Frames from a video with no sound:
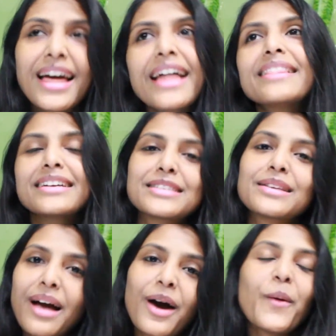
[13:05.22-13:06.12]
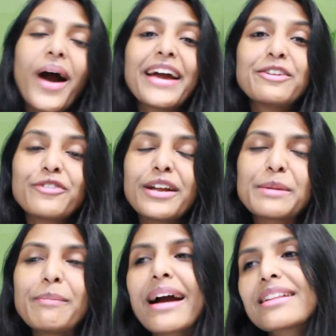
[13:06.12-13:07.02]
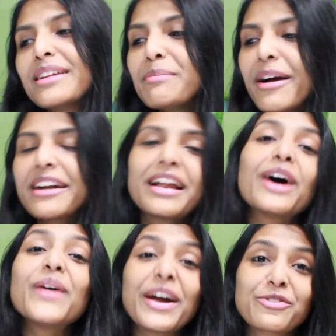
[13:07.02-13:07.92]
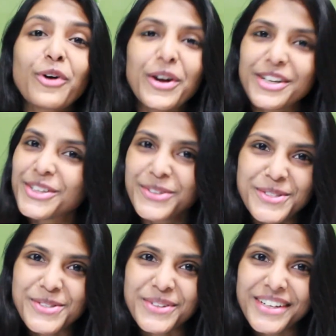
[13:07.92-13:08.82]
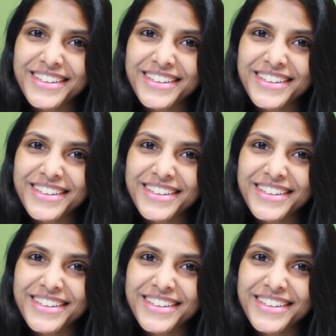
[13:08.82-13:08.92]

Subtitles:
and that's how I felt back then, but now I've gotten used to it.